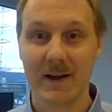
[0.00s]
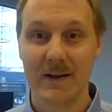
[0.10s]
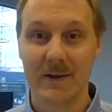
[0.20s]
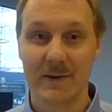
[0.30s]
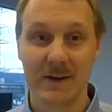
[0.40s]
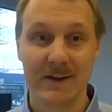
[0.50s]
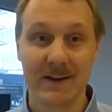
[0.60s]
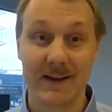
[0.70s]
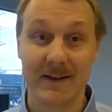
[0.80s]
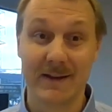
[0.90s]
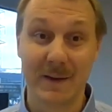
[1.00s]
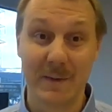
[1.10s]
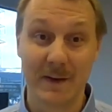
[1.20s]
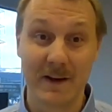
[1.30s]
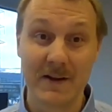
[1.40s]
So just as the
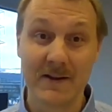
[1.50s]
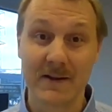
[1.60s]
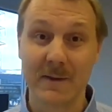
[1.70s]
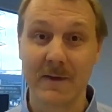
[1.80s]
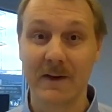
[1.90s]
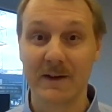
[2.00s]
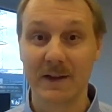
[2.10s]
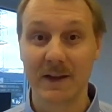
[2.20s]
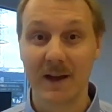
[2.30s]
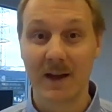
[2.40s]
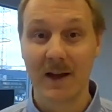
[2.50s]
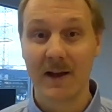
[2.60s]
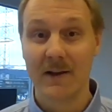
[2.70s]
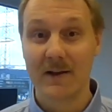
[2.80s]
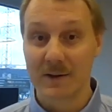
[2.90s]
definitions are fuzzy,
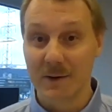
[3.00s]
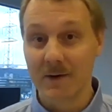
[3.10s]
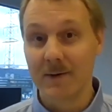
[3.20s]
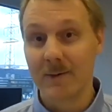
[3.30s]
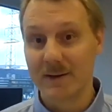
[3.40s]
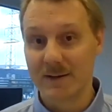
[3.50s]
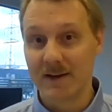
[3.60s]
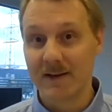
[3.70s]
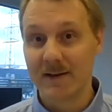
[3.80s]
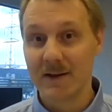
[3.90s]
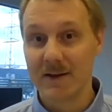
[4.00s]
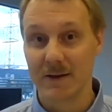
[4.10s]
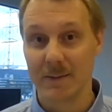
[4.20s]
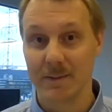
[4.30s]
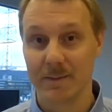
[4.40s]
so too is the distinction.